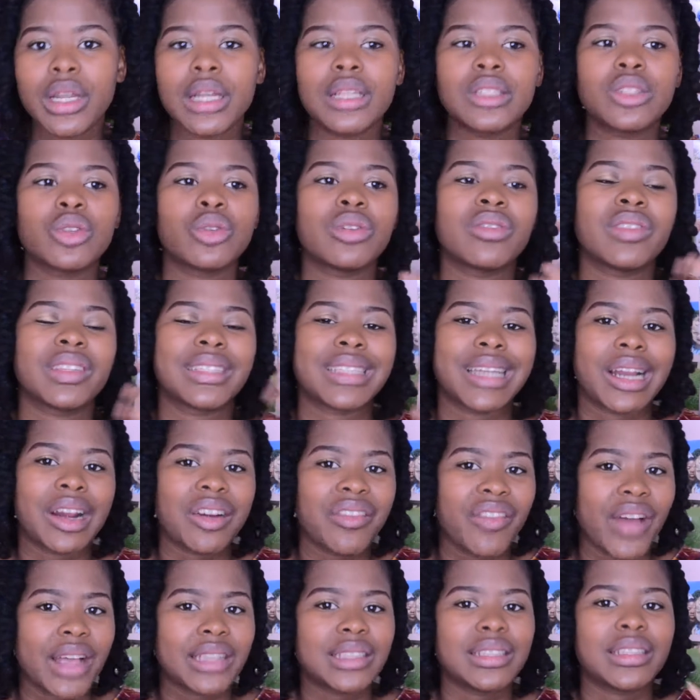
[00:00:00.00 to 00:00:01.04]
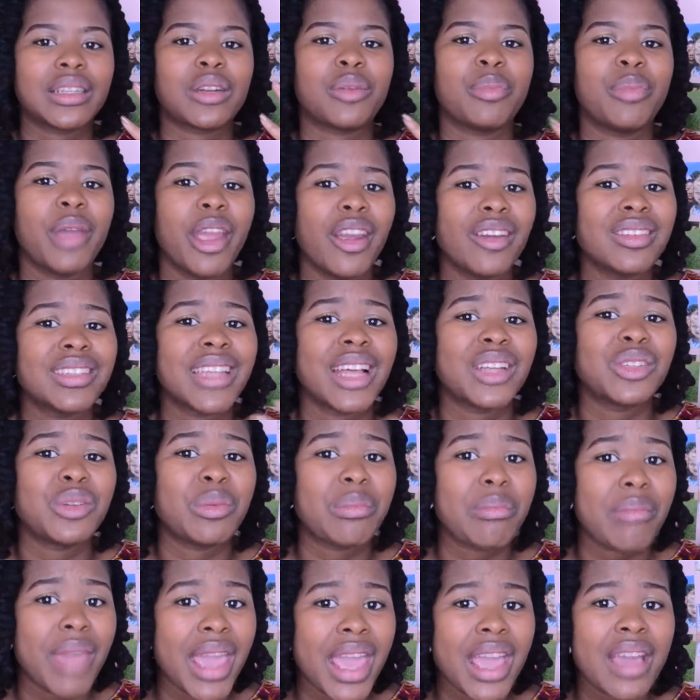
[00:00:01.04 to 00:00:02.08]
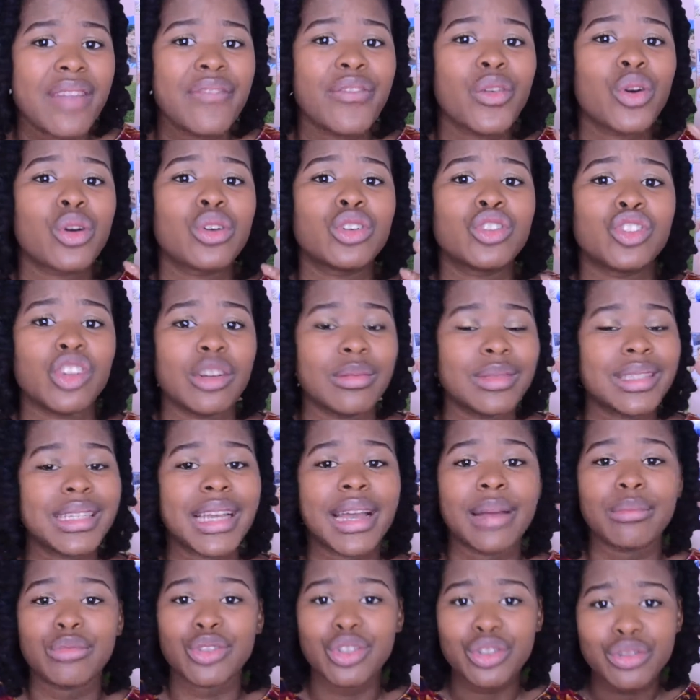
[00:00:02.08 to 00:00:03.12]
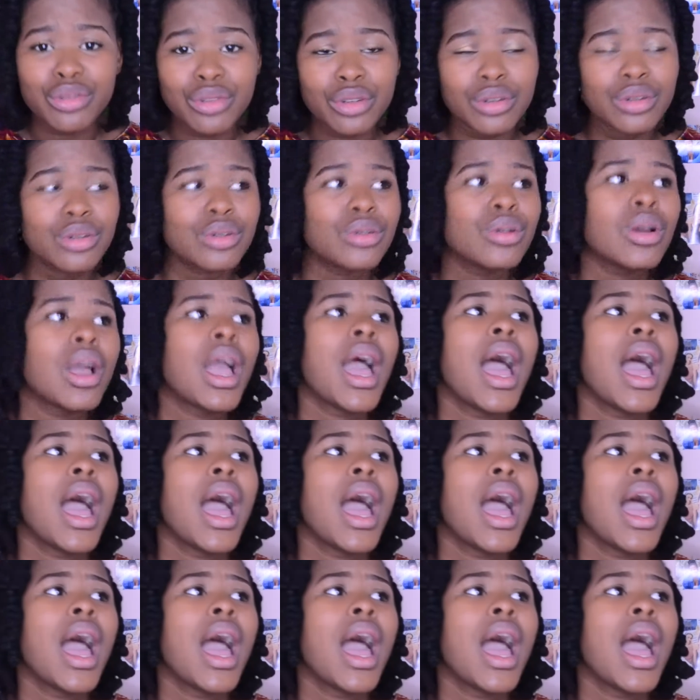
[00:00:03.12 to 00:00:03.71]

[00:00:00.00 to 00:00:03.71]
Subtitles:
and sort of the sacrifices that her parents had to make for her dreams to come true.